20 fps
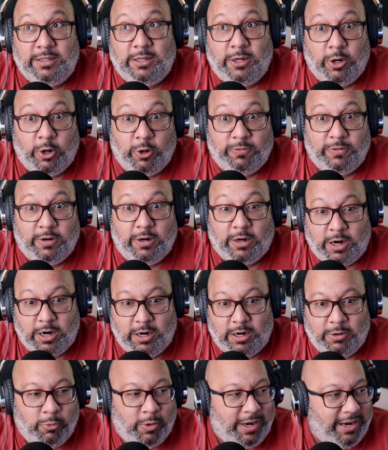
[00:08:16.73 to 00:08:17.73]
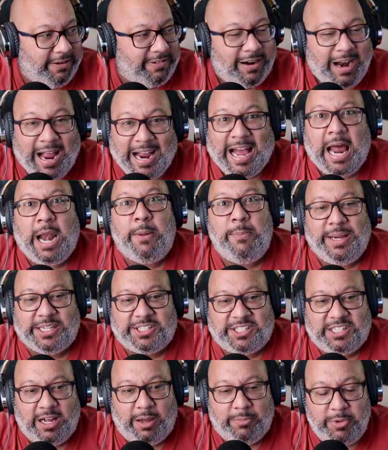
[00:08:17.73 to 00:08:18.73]
Over. Whatever. I got it
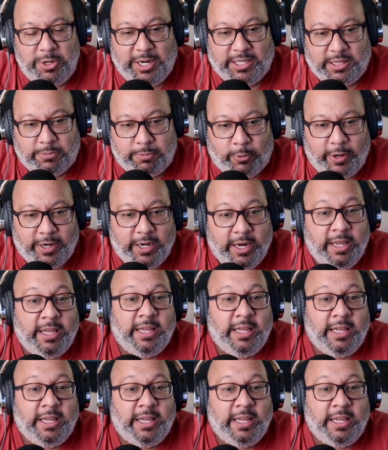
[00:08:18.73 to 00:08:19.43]
mixed up. You get the point.